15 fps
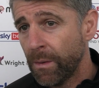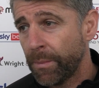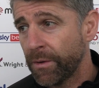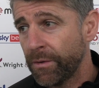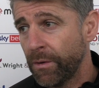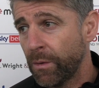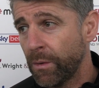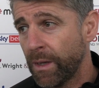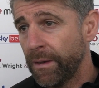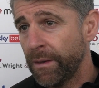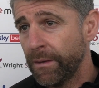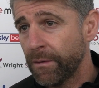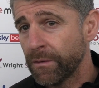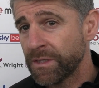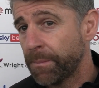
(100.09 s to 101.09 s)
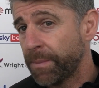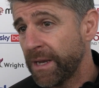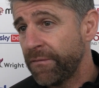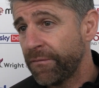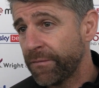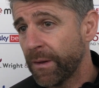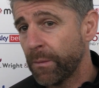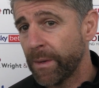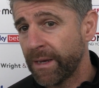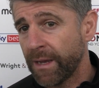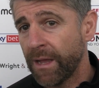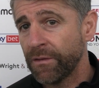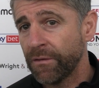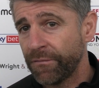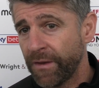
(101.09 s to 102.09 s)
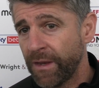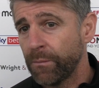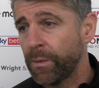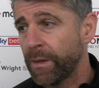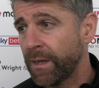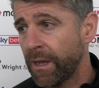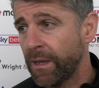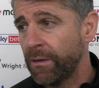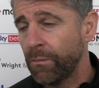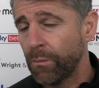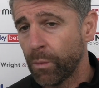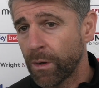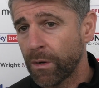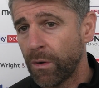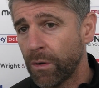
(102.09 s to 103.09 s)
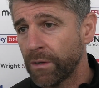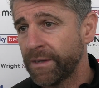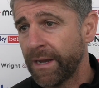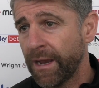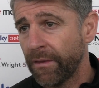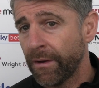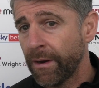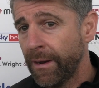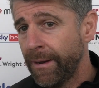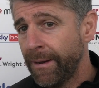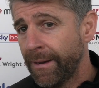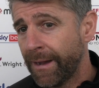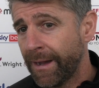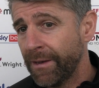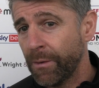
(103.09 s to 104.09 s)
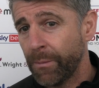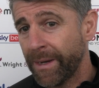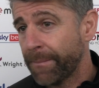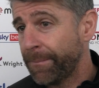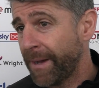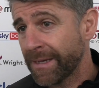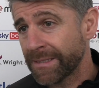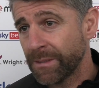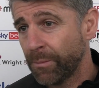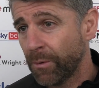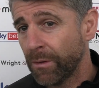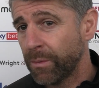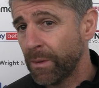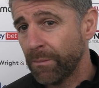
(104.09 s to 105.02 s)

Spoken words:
But, you know, and there's a belief that we can defend, we can work hard together, and that we can pass the ball.